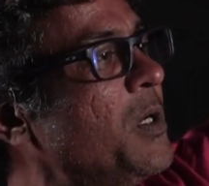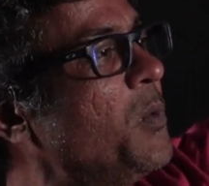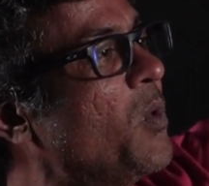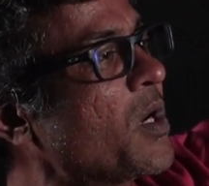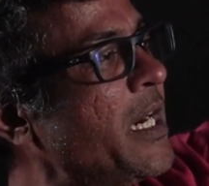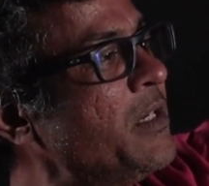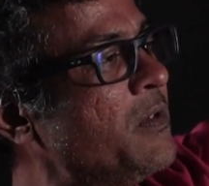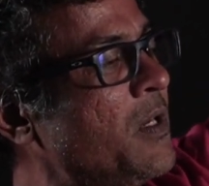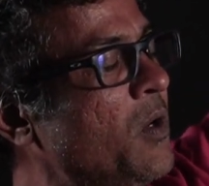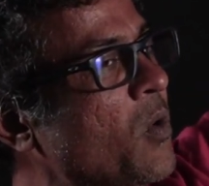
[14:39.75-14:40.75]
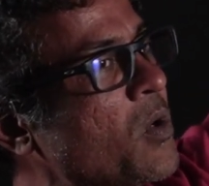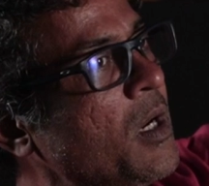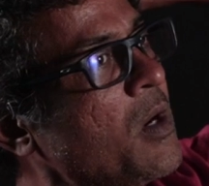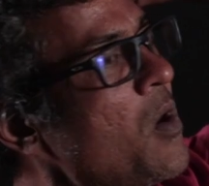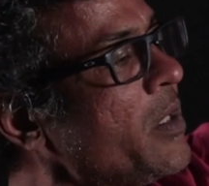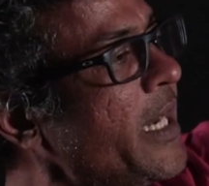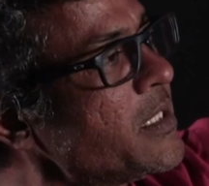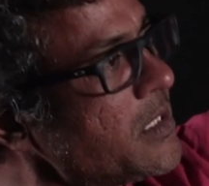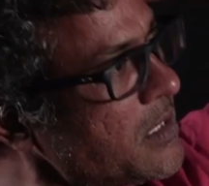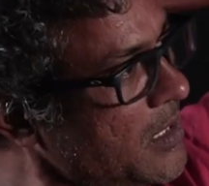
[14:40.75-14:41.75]
what kind of a local
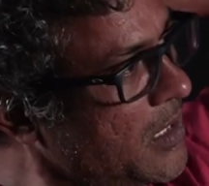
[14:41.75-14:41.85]
context